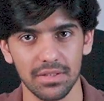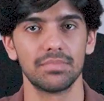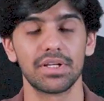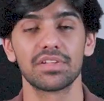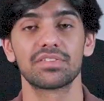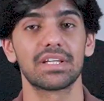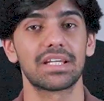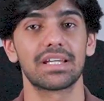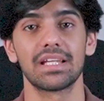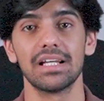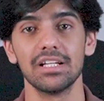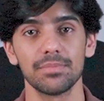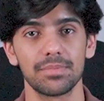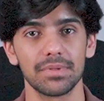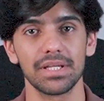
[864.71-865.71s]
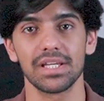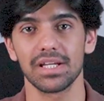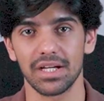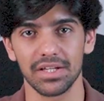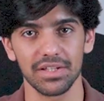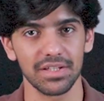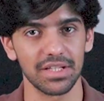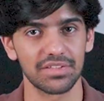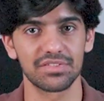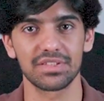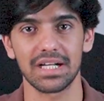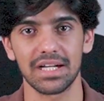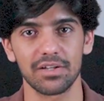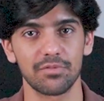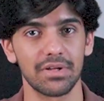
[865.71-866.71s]
because they can help AI
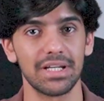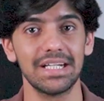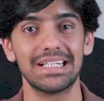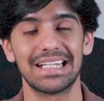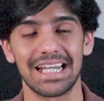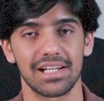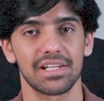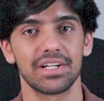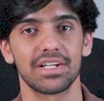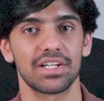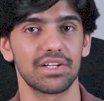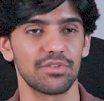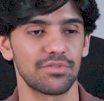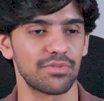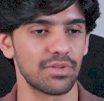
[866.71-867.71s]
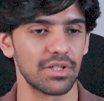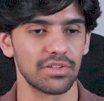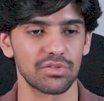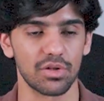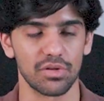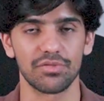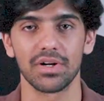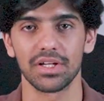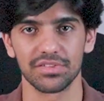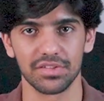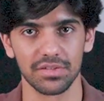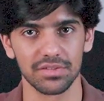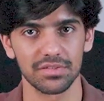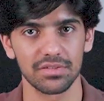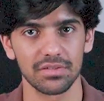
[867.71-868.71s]
extract very declarative sort of
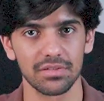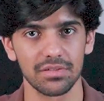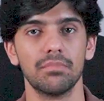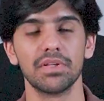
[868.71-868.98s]
answers.